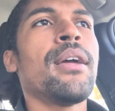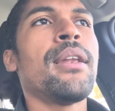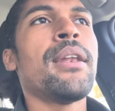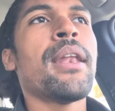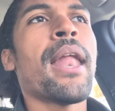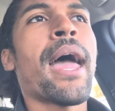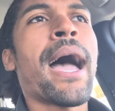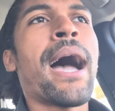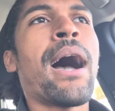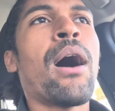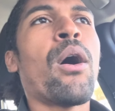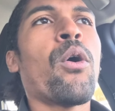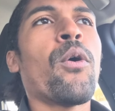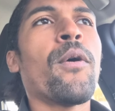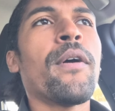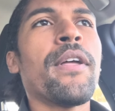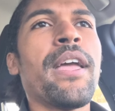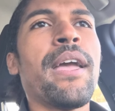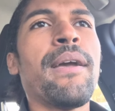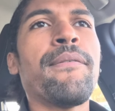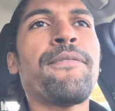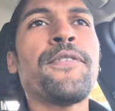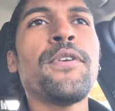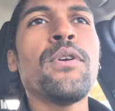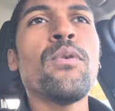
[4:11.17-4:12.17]
Now,
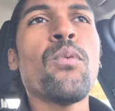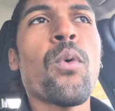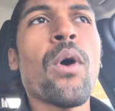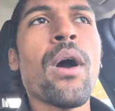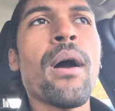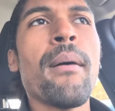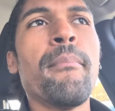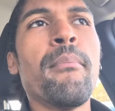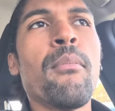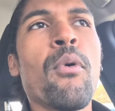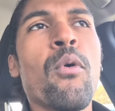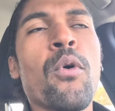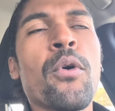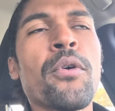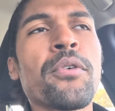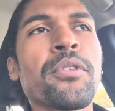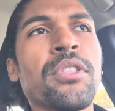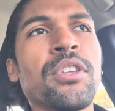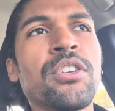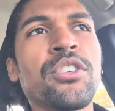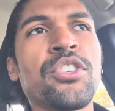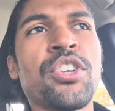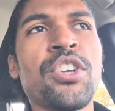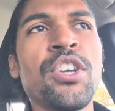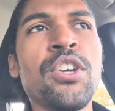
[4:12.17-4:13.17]
if you want more
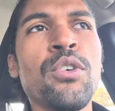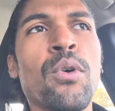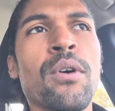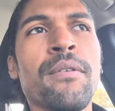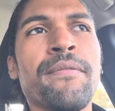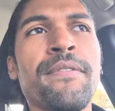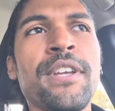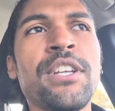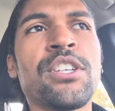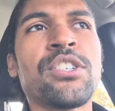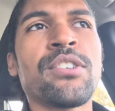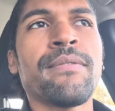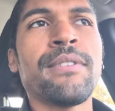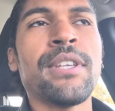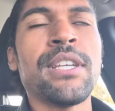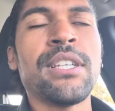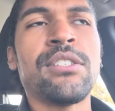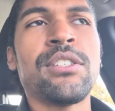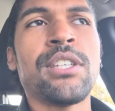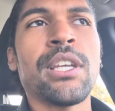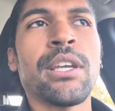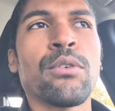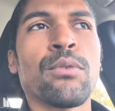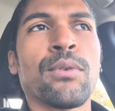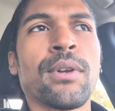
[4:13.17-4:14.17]
than 2 of each of these
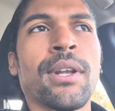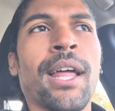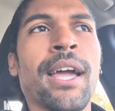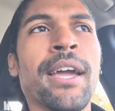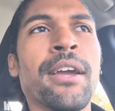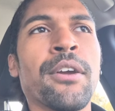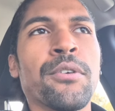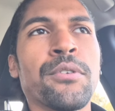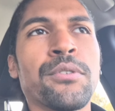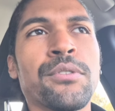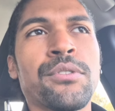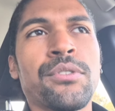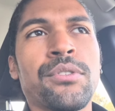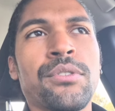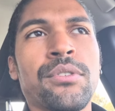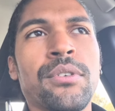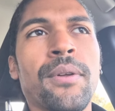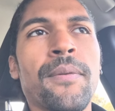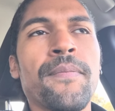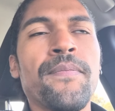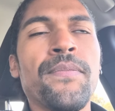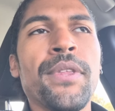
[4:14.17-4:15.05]
secret layers,